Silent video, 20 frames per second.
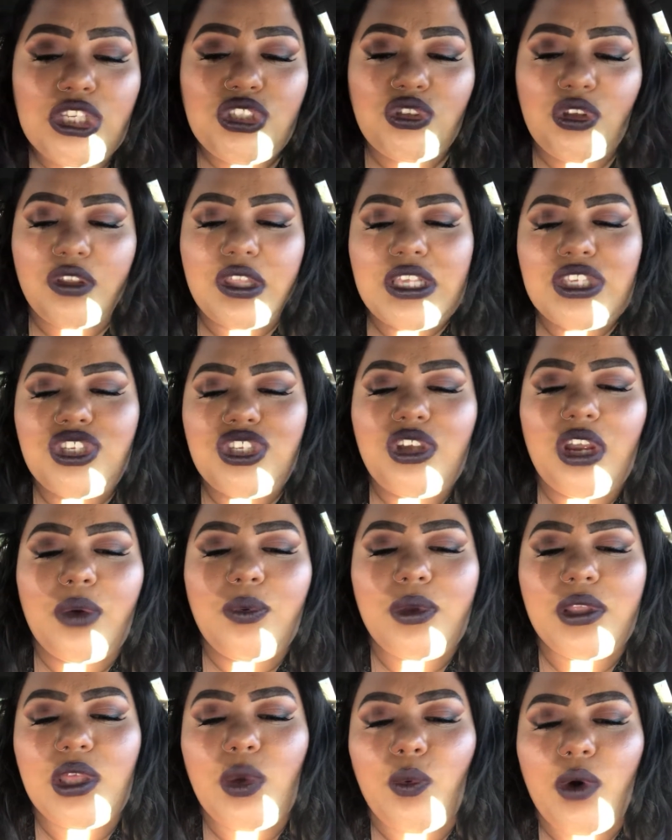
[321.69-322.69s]
So this year I
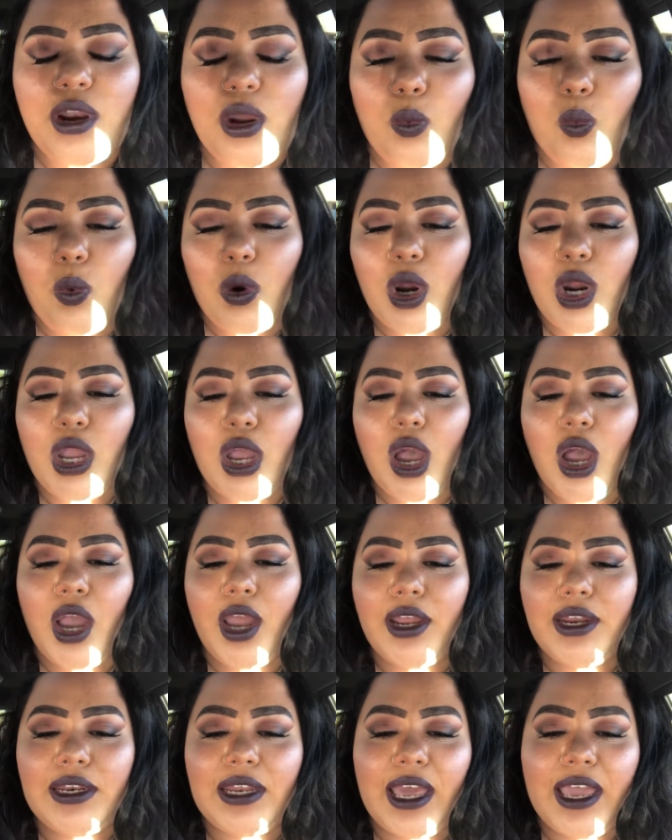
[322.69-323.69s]
really want to work
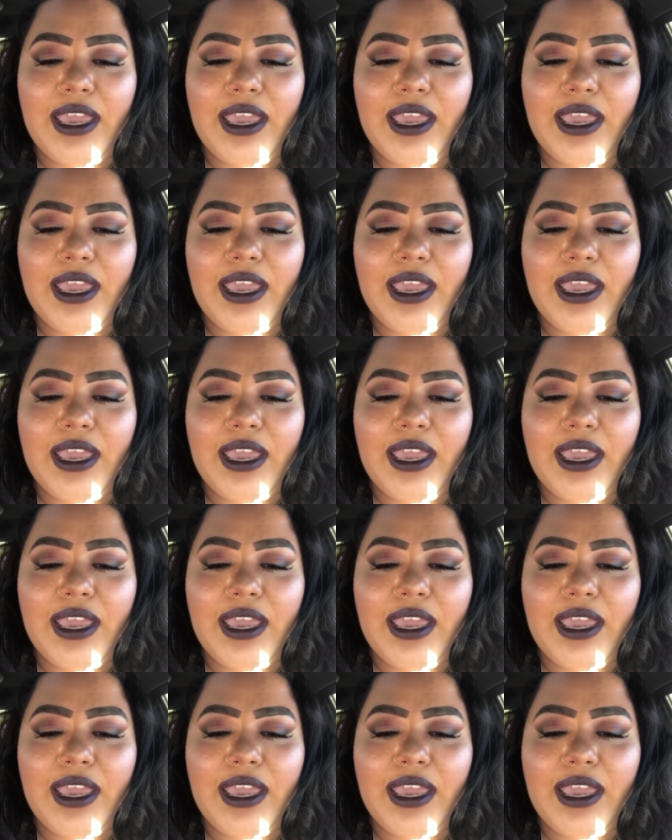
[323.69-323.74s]
on